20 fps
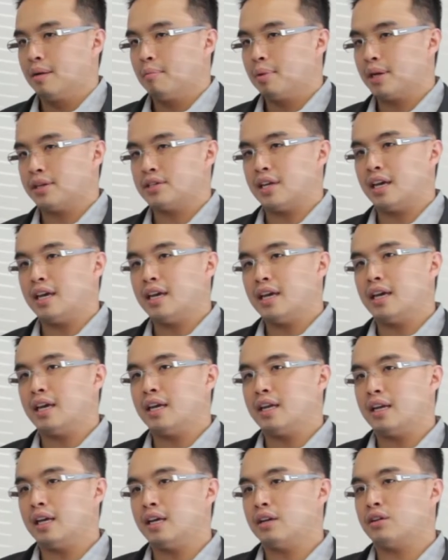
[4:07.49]
Because
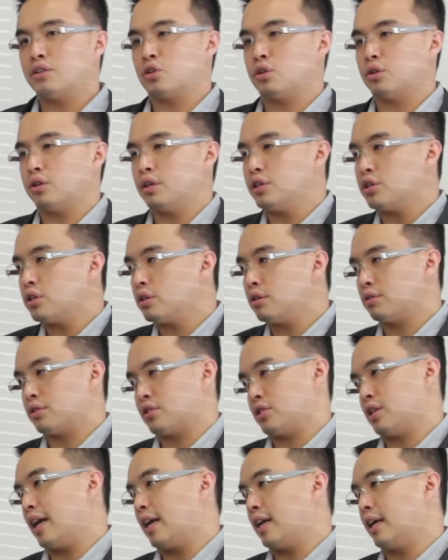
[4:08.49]
in a traditional
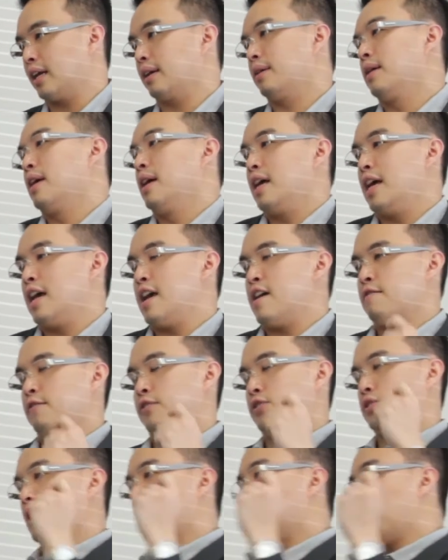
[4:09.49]
setting, if
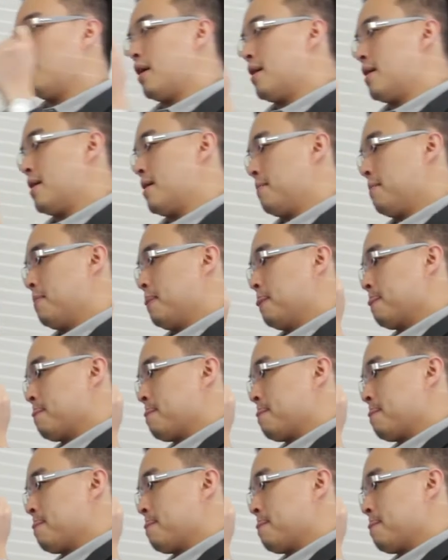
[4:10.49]
someone